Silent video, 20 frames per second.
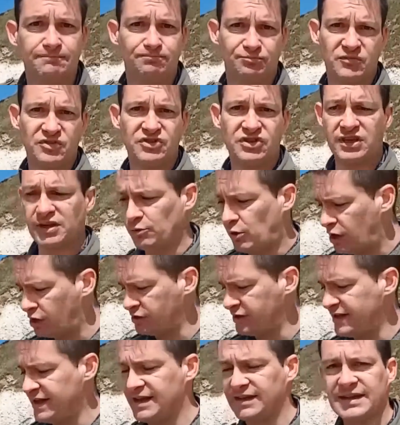See you all
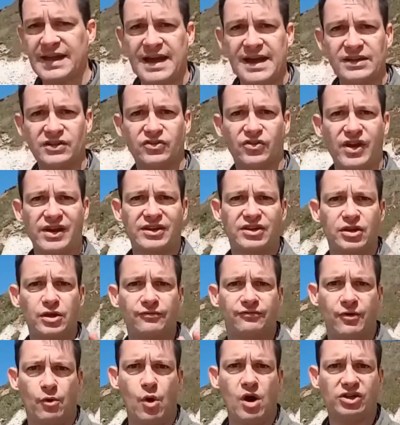later, guys. Thank you
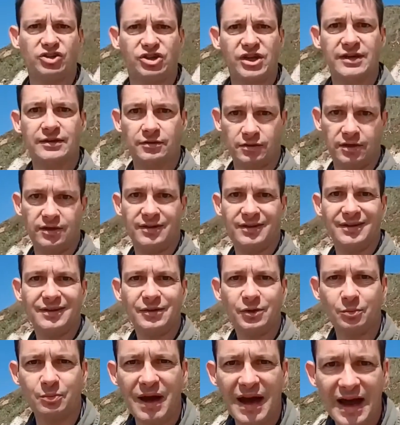for watching.
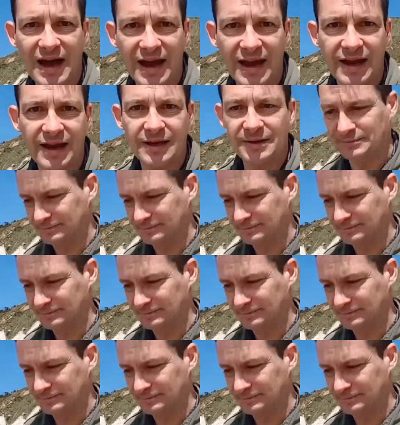Goodbye.